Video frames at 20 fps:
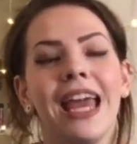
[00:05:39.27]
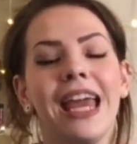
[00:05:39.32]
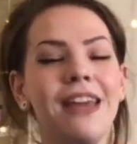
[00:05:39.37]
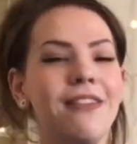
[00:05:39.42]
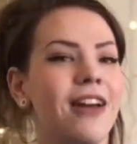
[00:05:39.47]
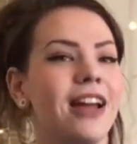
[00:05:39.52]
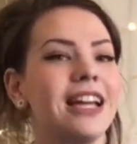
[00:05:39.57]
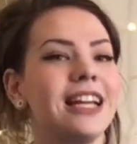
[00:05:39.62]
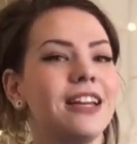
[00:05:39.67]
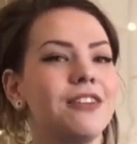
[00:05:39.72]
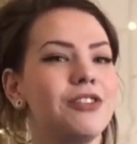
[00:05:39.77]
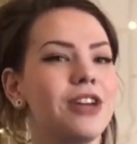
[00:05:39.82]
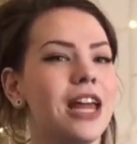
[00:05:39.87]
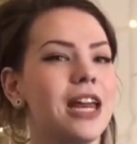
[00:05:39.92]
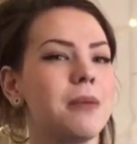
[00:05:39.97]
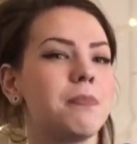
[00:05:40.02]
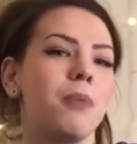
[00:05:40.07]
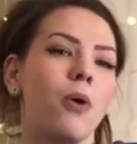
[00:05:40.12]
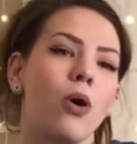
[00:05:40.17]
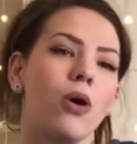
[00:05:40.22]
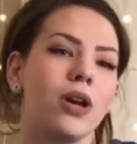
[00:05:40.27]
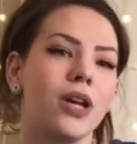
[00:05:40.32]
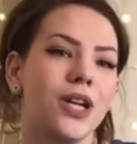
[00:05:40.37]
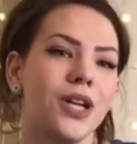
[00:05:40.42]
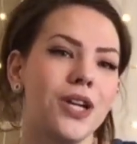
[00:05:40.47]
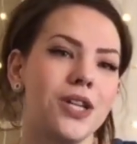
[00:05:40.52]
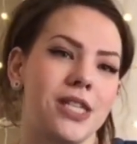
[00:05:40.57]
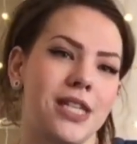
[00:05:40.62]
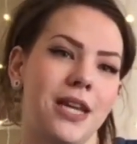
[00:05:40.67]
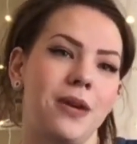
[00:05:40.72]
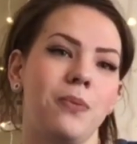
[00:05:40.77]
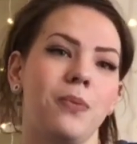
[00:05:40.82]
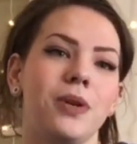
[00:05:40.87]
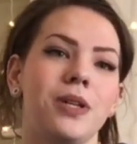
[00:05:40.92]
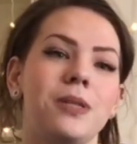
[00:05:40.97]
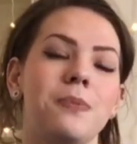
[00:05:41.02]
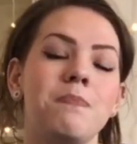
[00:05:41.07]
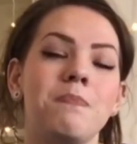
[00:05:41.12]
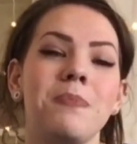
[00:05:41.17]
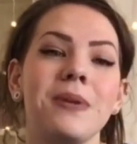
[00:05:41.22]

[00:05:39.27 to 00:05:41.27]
If I can give you any pointers, it would